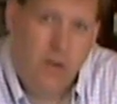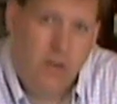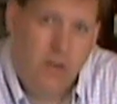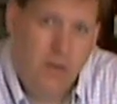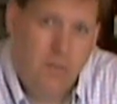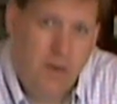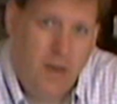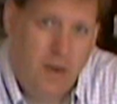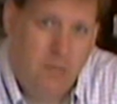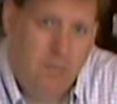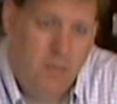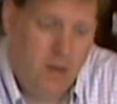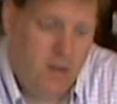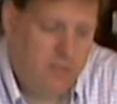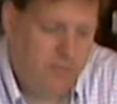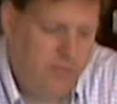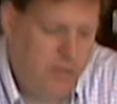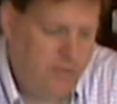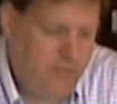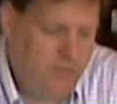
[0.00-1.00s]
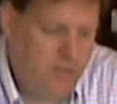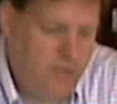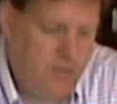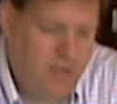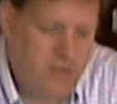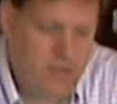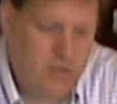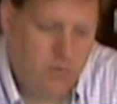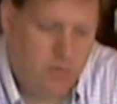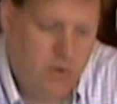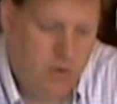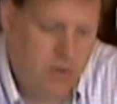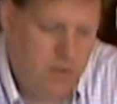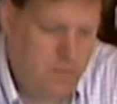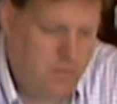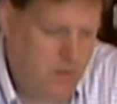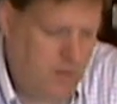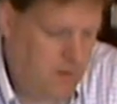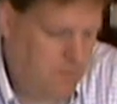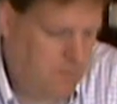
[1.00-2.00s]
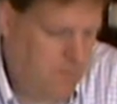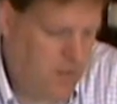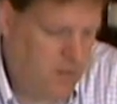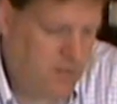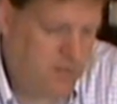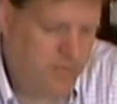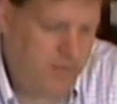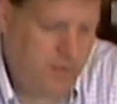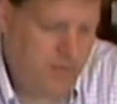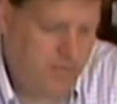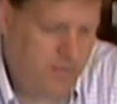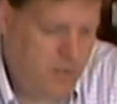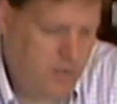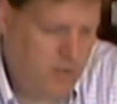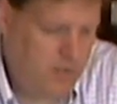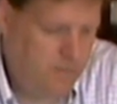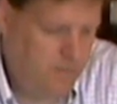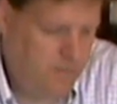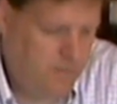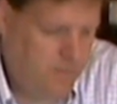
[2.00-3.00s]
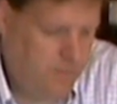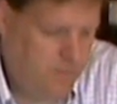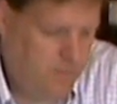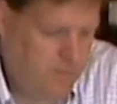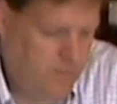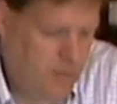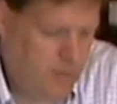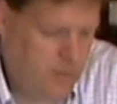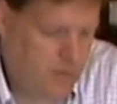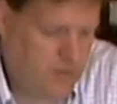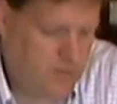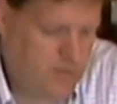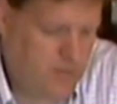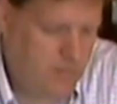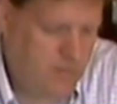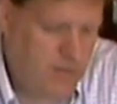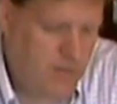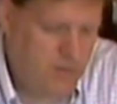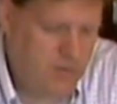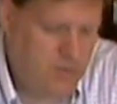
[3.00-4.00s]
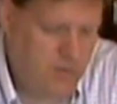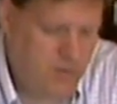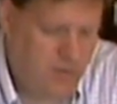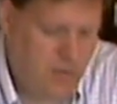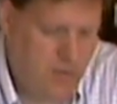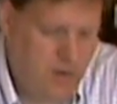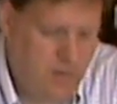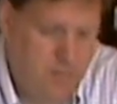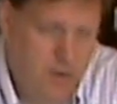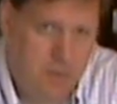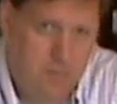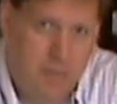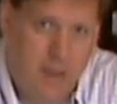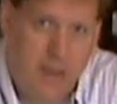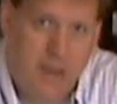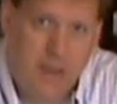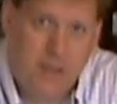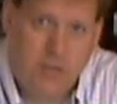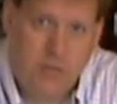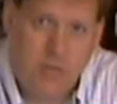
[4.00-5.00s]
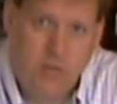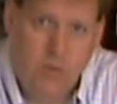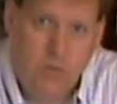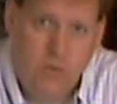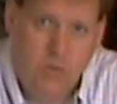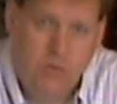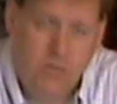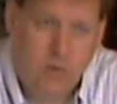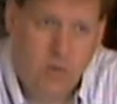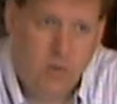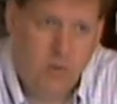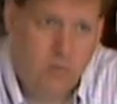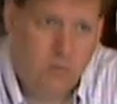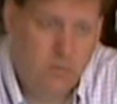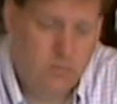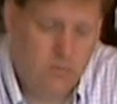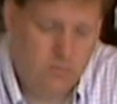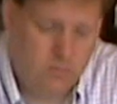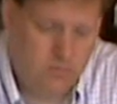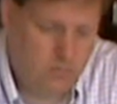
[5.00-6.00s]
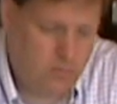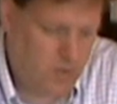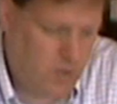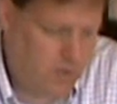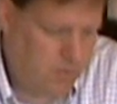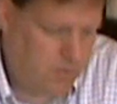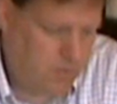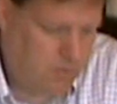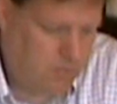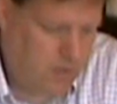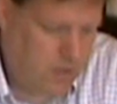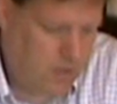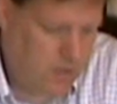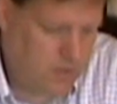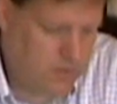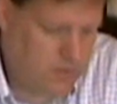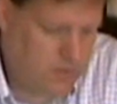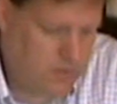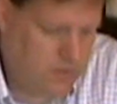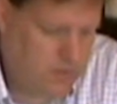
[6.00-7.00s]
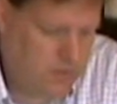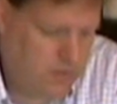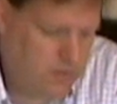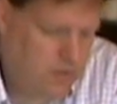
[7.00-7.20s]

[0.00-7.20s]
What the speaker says: run you about $1.50. This will run you about $1.50. Sometimes you can get them in a pack of 2 for a couple of bucks.